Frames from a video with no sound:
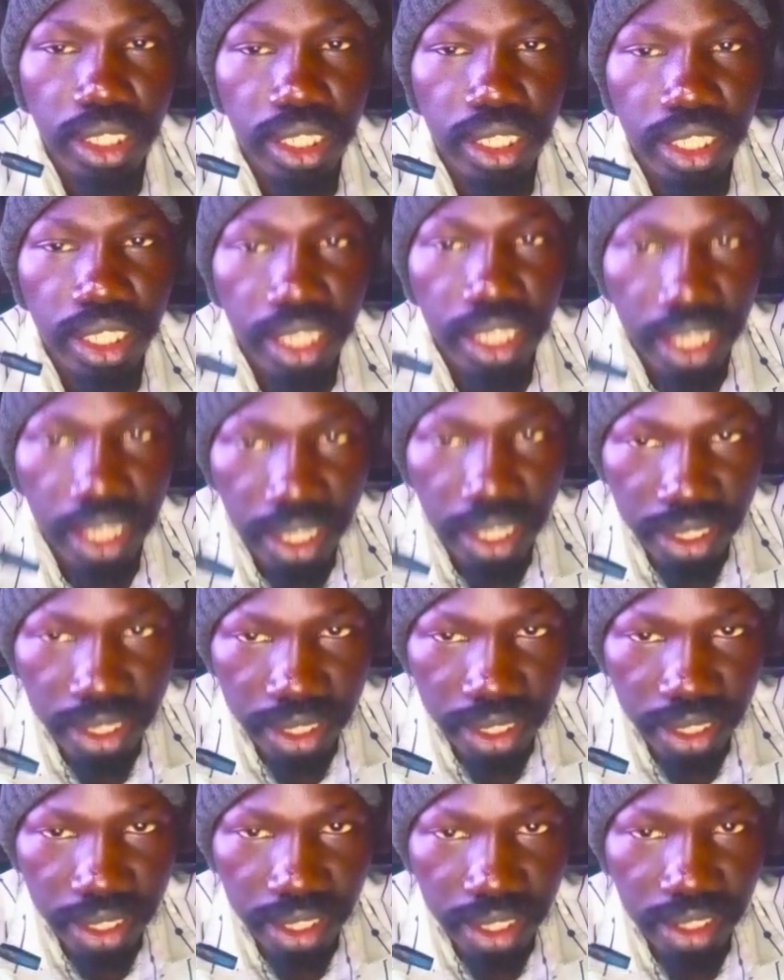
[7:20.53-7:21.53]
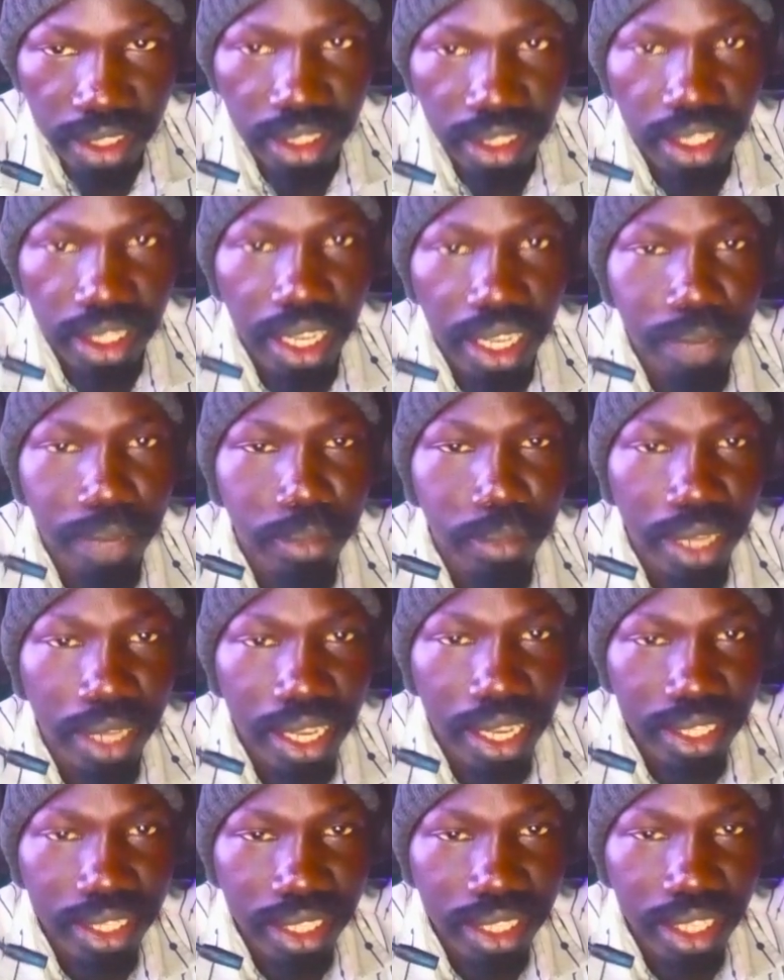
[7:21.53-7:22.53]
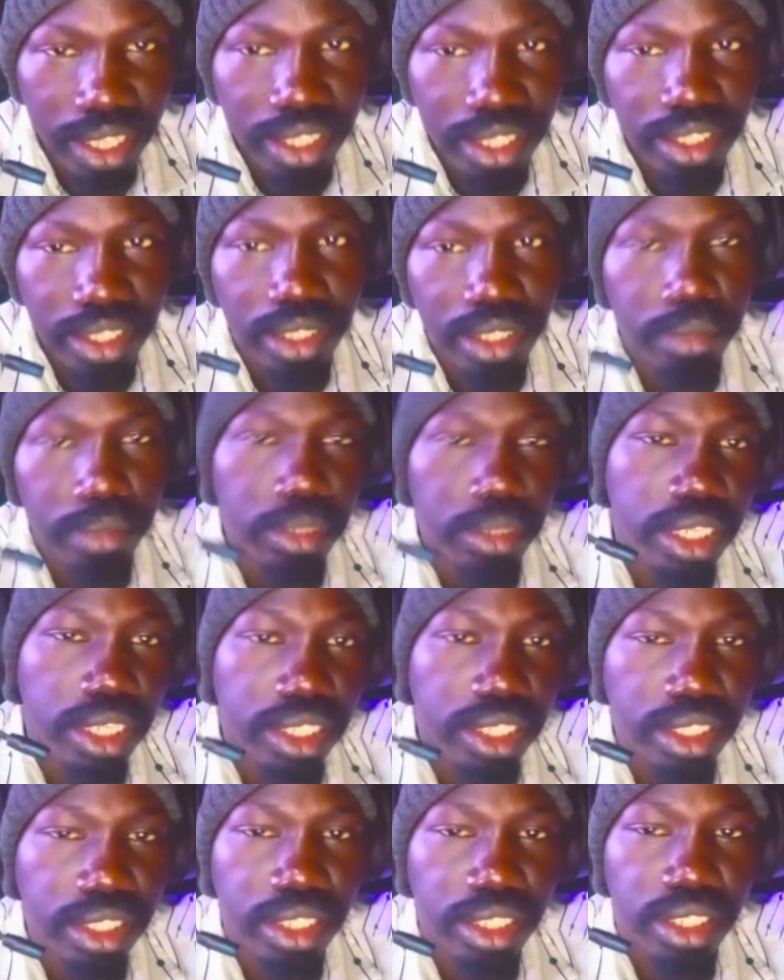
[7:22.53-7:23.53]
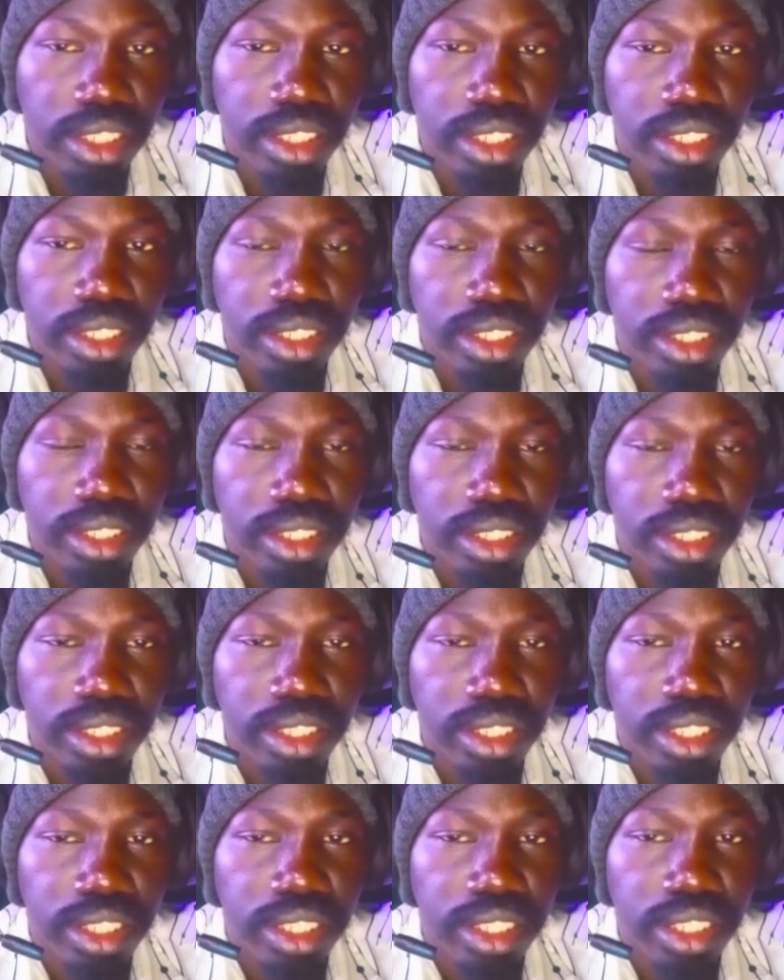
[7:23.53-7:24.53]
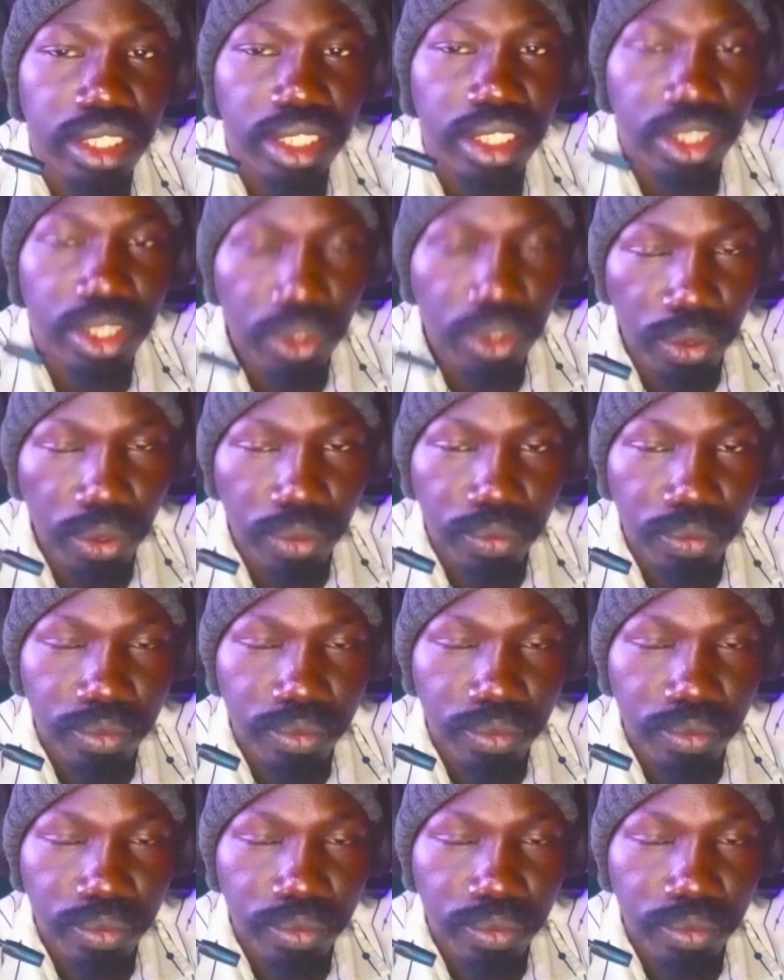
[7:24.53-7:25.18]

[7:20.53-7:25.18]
It is a pleasure to meet you.